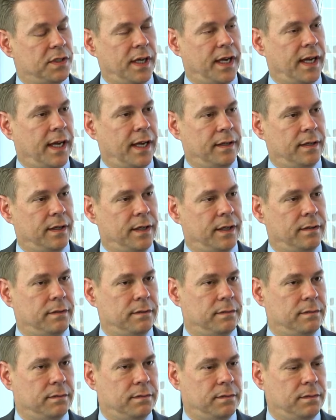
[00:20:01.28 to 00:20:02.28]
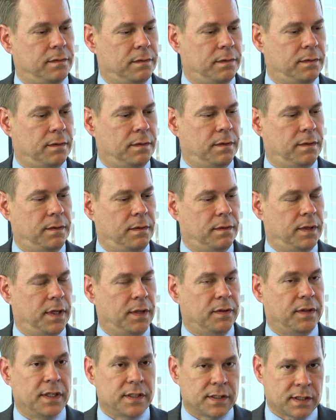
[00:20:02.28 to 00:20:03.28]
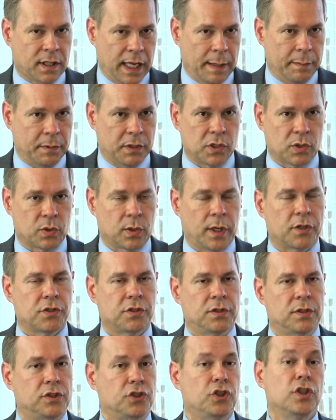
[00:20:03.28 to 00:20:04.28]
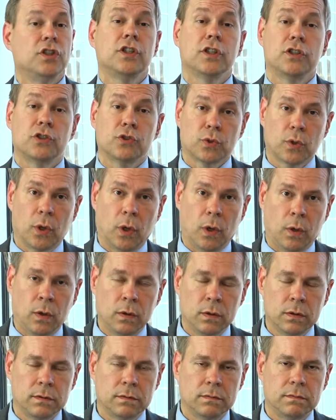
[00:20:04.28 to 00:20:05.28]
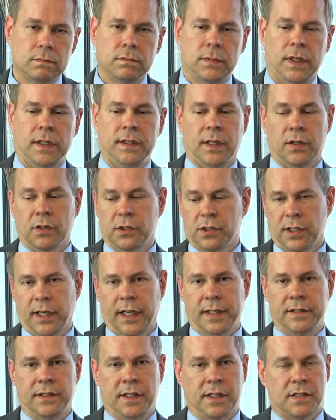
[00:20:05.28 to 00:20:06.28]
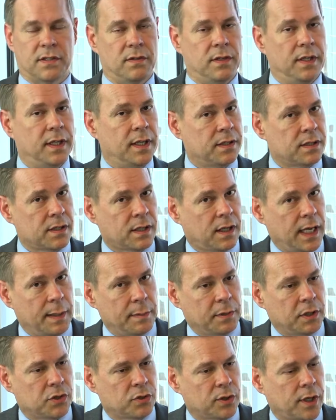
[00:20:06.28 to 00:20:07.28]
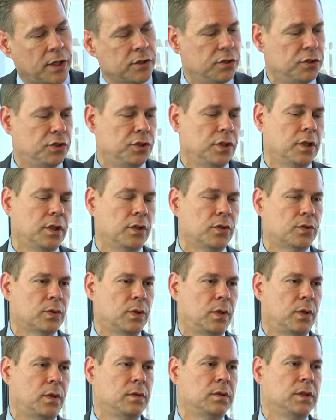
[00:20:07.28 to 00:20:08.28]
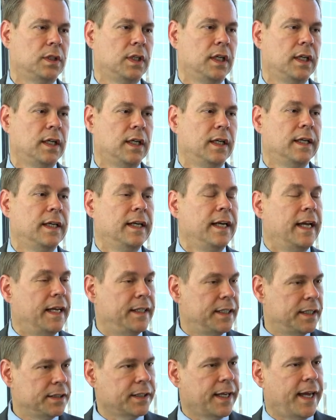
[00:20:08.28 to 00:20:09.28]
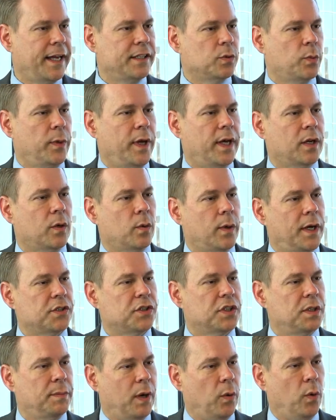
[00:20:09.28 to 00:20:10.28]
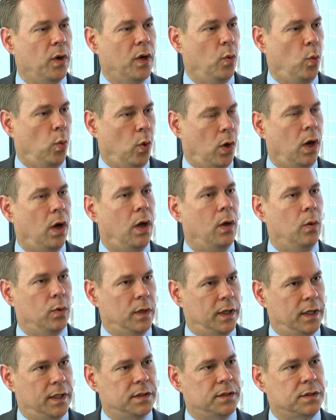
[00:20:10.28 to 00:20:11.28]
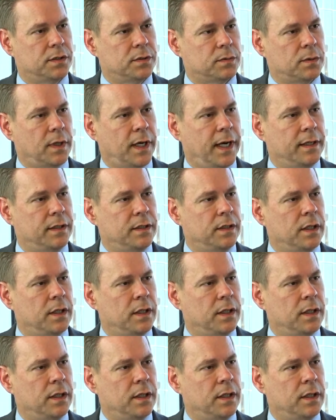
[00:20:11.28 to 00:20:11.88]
say that this claim construction should control, and the other side says this claim construction should control. In this case, we had a question about what a wall was, right?